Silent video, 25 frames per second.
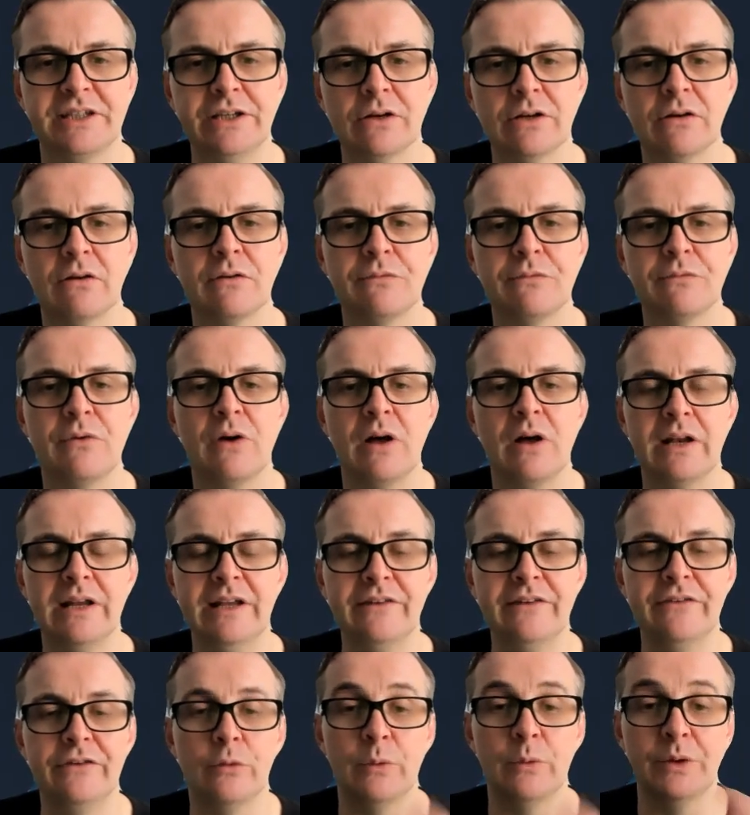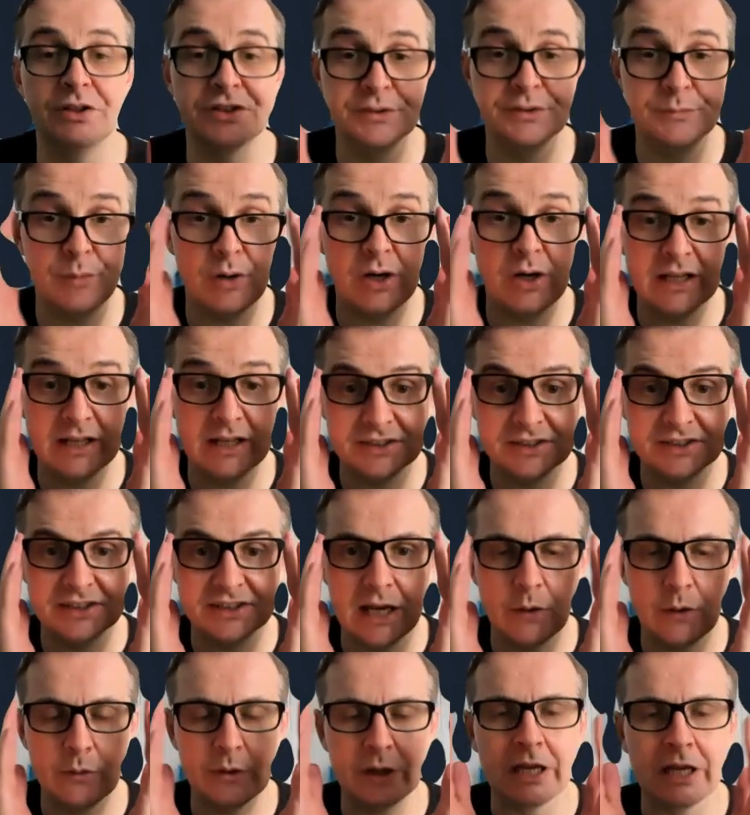that you're going to fall into when you're spotting and
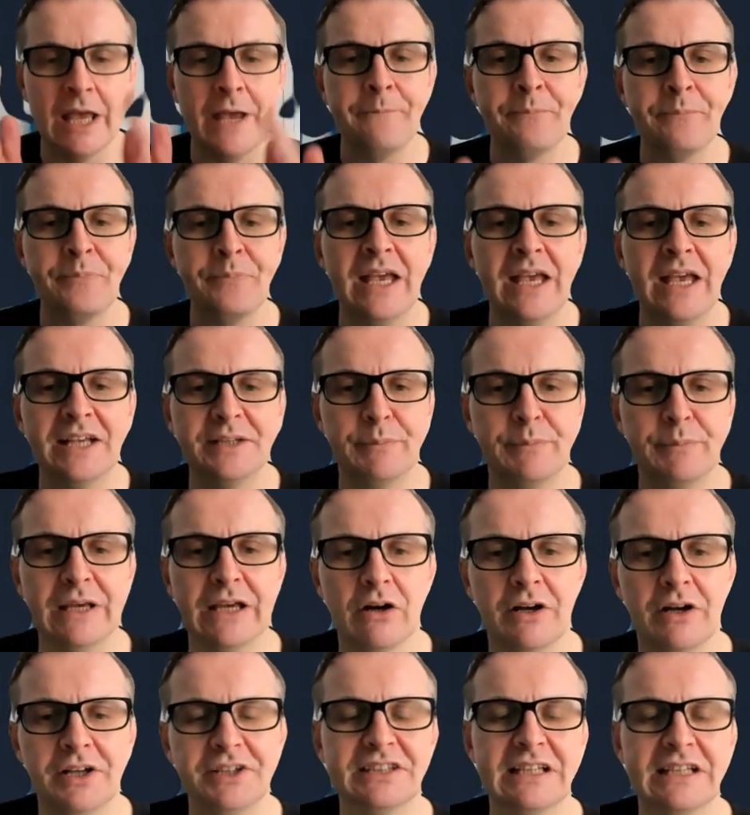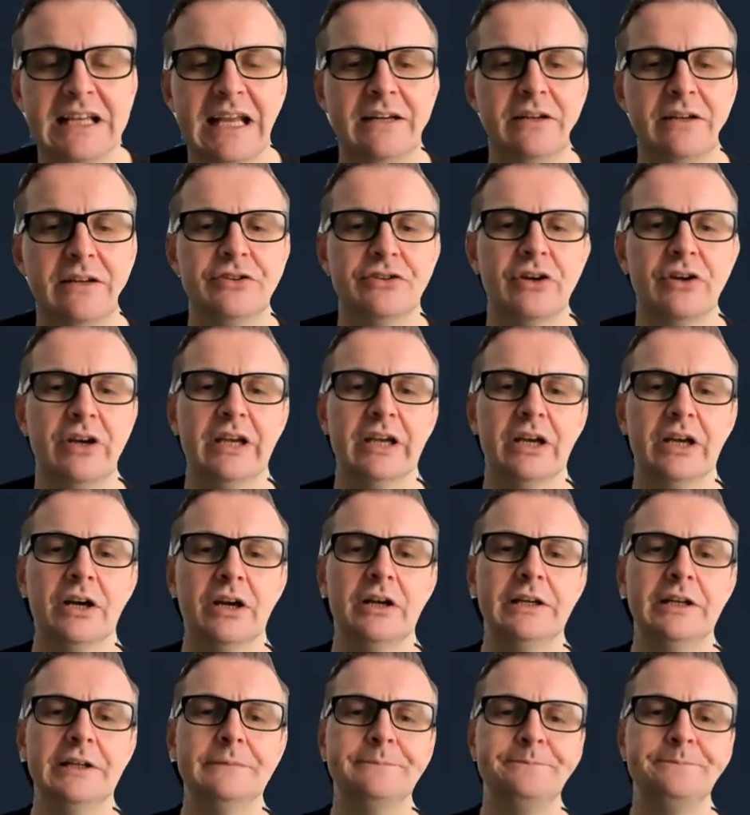scouting, is being isolated and dying
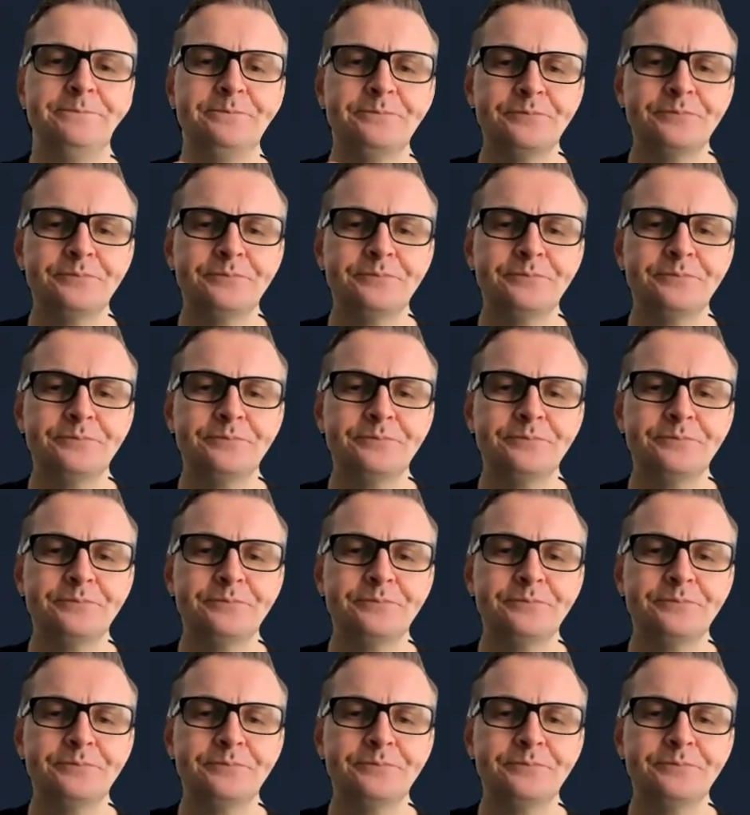early.